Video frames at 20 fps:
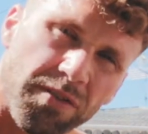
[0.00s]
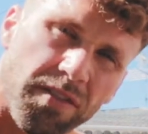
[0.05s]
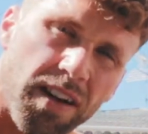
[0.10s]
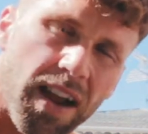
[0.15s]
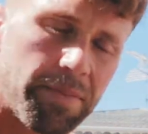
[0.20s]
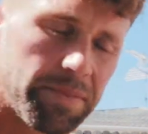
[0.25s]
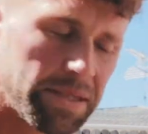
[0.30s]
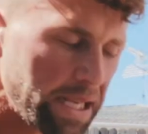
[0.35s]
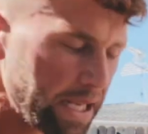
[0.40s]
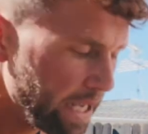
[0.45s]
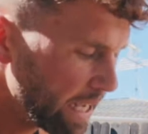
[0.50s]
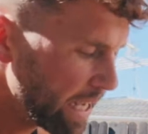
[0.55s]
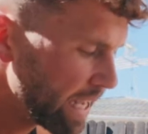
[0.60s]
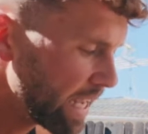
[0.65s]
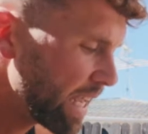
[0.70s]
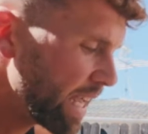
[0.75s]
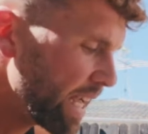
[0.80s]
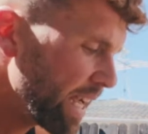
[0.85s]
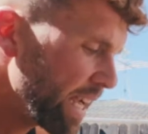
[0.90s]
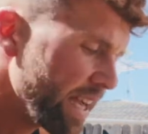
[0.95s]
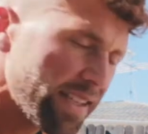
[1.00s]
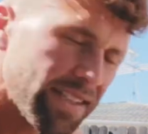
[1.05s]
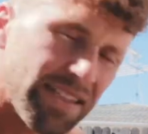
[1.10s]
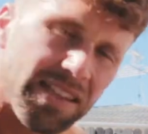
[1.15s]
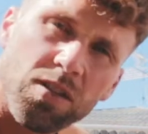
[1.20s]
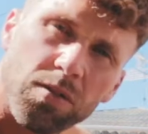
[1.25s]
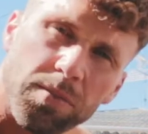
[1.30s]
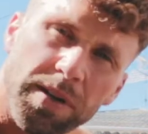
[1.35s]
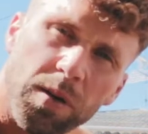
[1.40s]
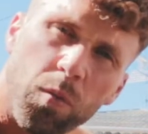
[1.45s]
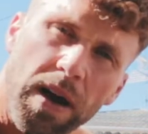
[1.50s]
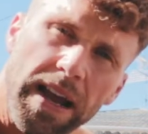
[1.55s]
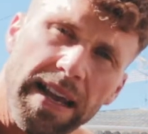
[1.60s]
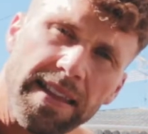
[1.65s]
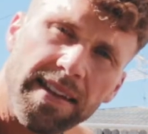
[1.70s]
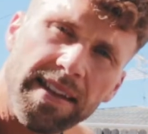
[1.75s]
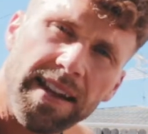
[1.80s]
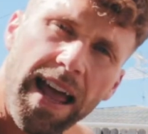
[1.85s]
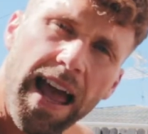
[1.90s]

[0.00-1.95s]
grams, there's a little bit of weight there